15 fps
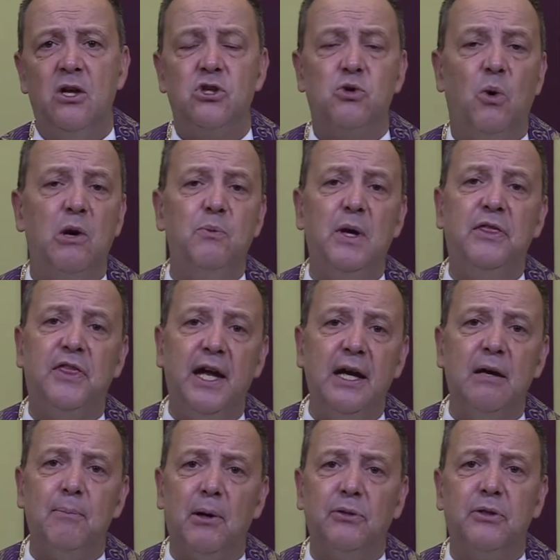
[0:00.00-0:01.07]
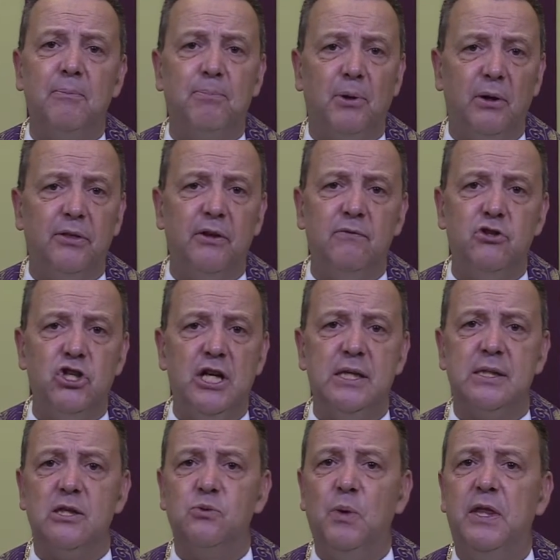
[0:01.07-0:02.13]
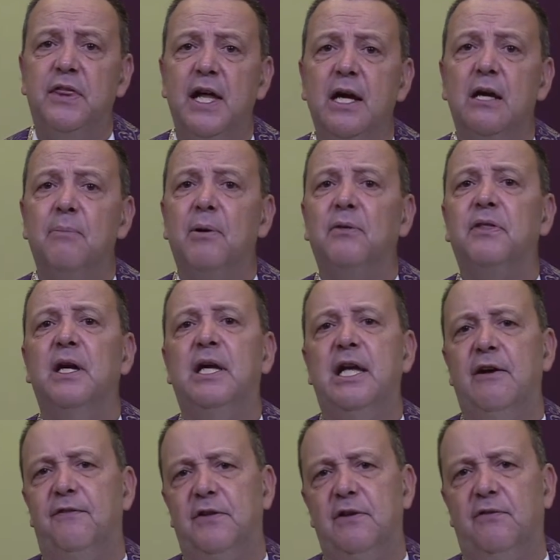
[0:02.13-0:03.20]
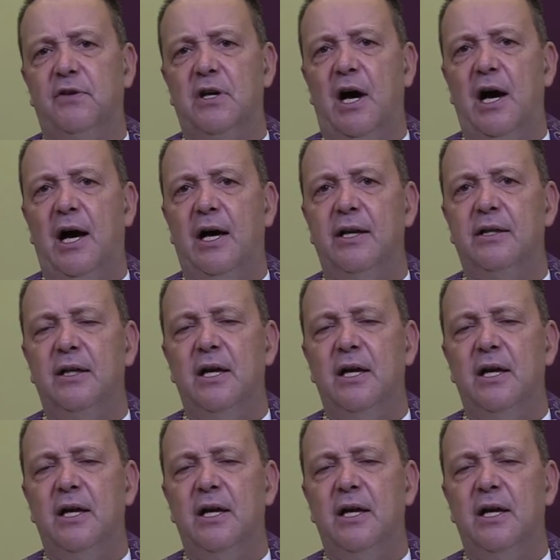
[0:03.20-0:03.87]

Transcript: So when we think about the birth of Jesus, we think about the gift of God,